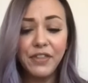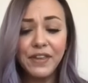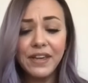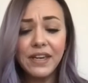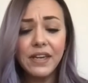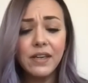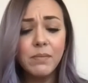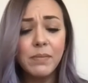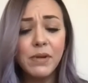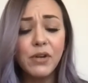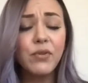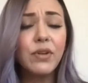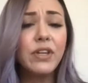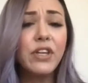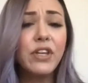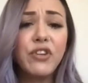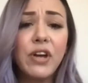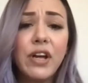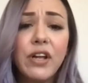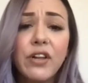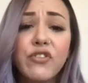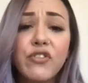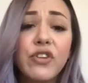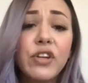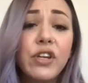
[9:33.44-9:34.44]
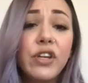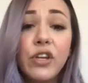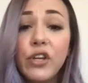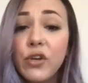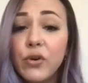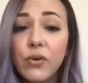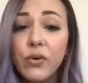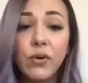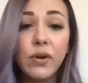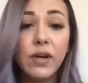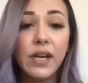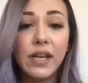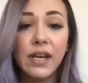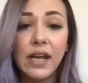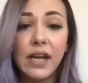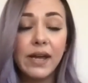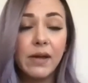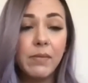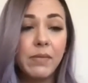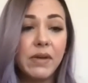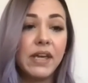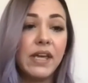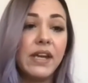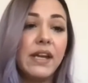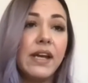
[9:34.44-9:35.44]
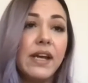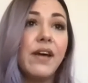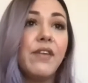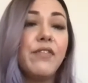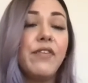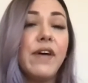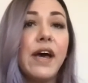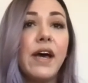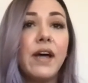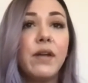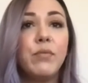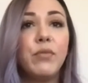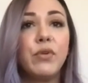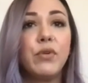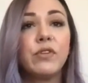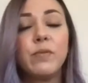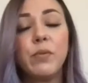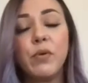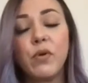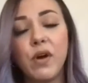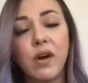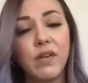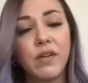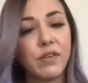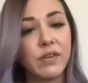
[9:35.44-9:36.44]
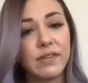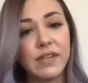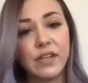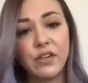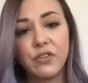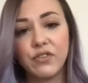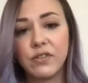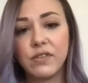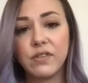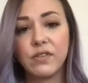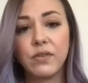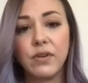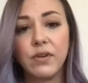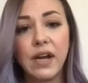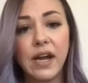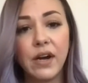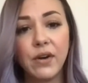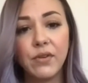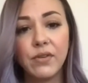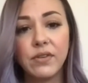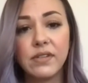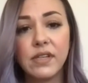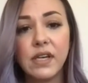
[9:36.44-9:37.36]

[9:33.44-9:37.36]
can be really challenging. You and I, McKenna, have had multiple conversations around,